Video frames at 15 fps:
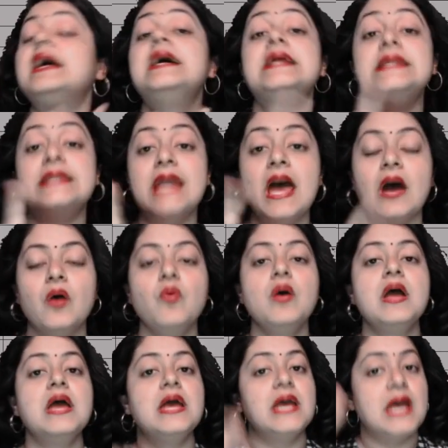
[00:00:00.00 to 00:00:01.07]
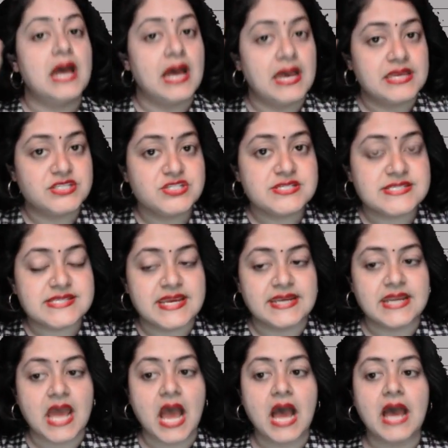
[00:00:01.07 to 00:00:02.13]
Now I just
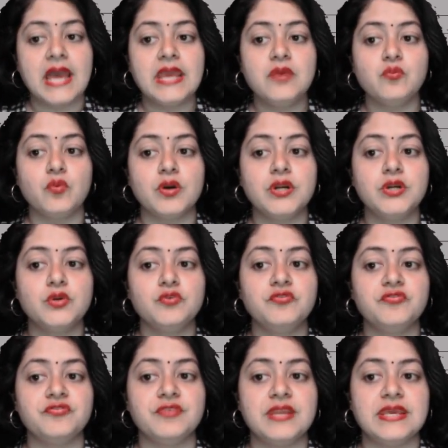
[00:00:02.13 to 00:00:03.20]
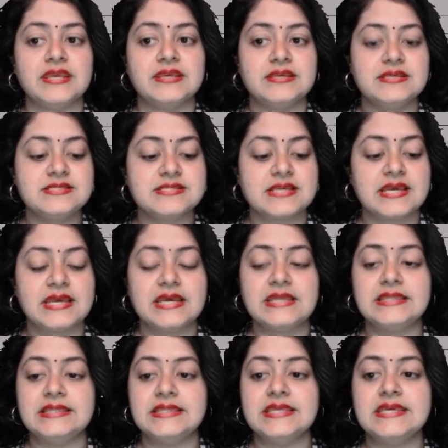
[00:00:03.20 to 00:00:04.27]
said I want to freeze
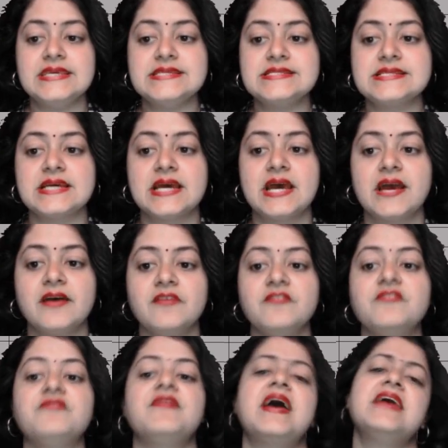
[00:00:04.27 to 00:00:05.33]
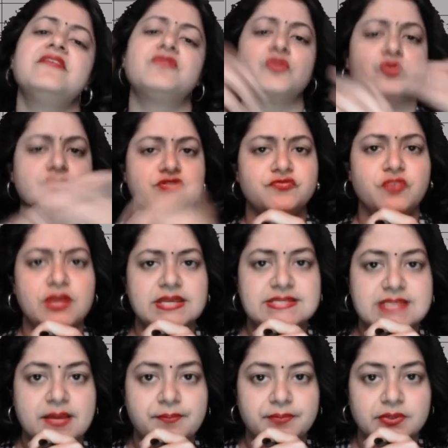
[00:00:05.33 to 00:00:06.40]
these five rows, for
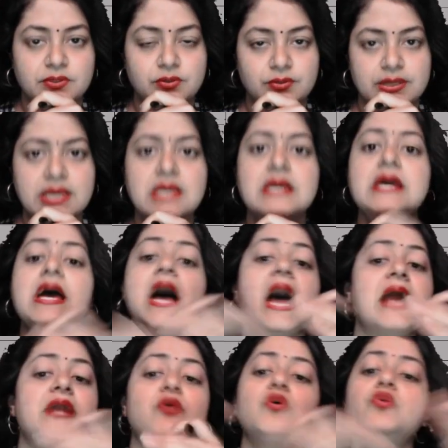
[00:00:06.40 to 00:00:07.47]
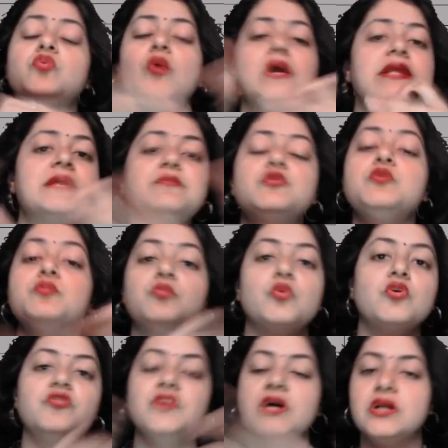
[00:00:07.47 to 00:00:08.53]
example. Okay, I don't want them to
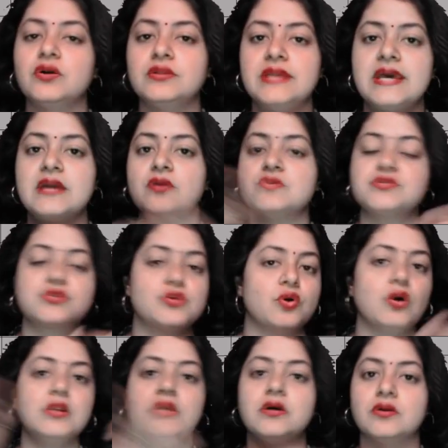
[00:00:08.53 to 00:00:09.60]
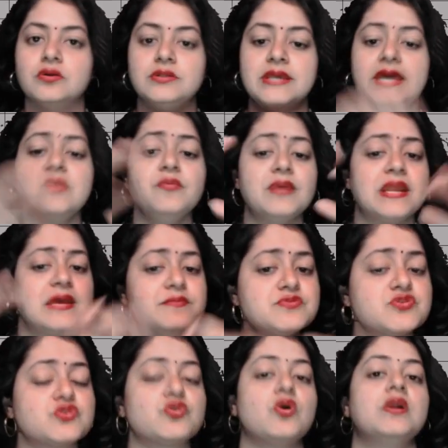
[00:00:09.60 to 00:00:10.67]
move here or there or scroll here or there when I'm
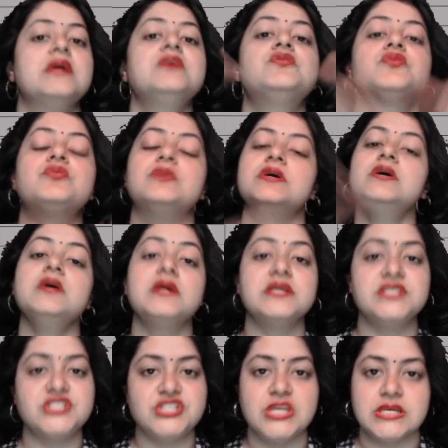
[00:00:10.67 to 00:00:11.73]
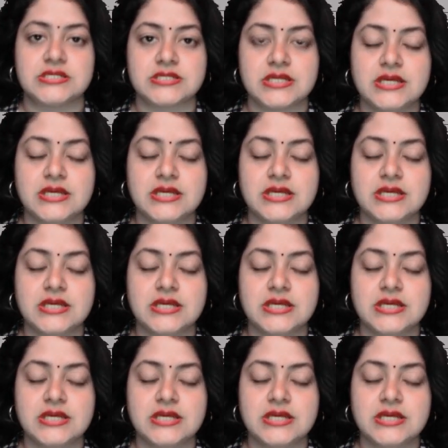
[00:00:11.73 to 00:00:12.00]
scrolling through the sheet.